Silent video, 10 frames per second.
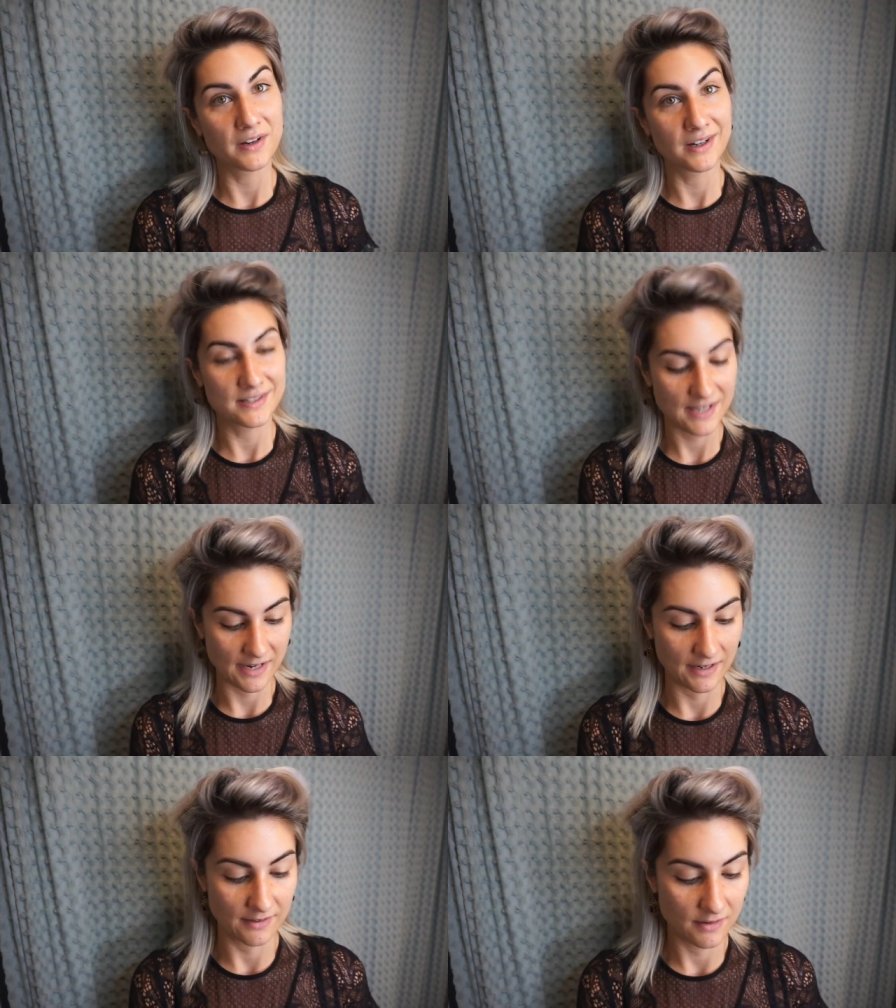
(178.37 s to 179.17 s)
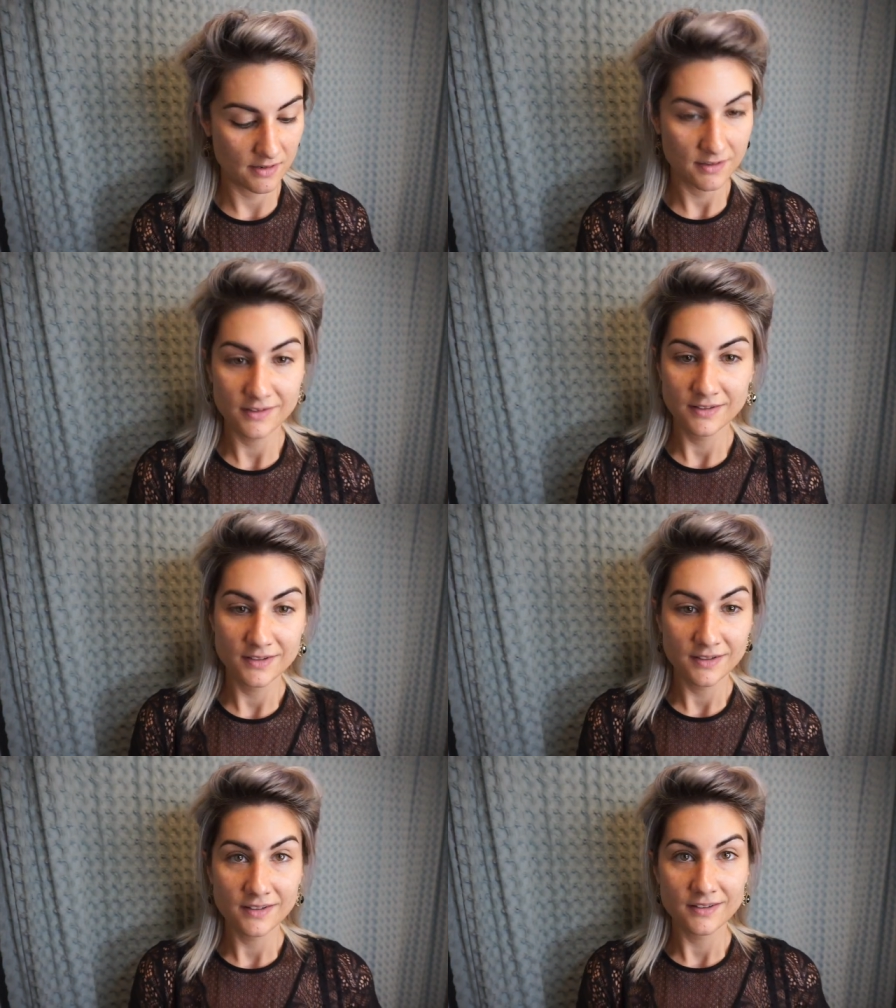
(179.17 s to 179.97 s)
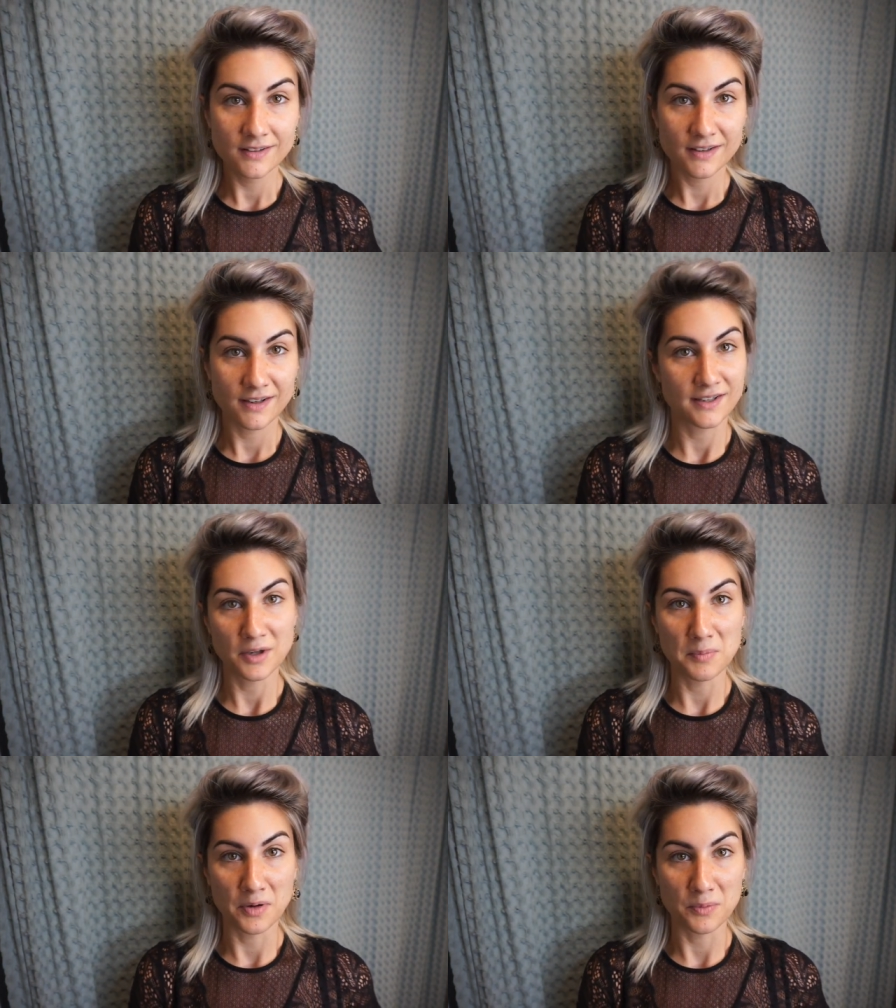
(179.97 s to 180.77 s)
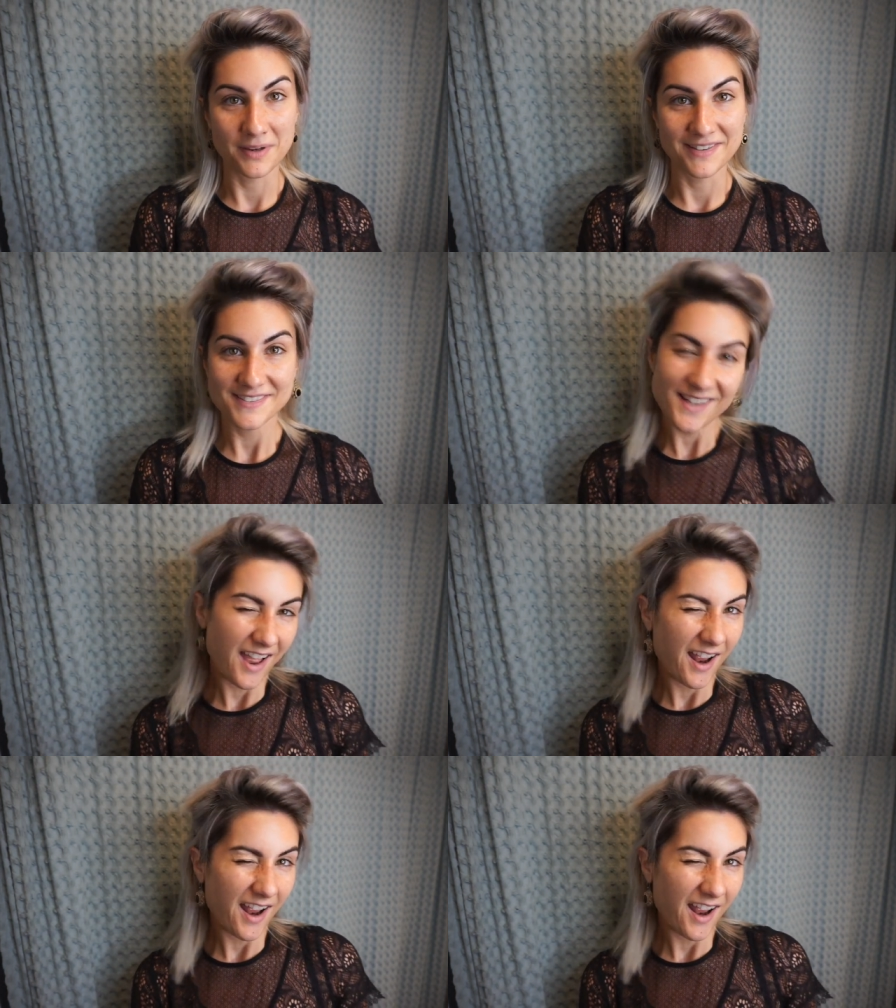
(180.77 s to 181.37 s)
very tan. I go both ways.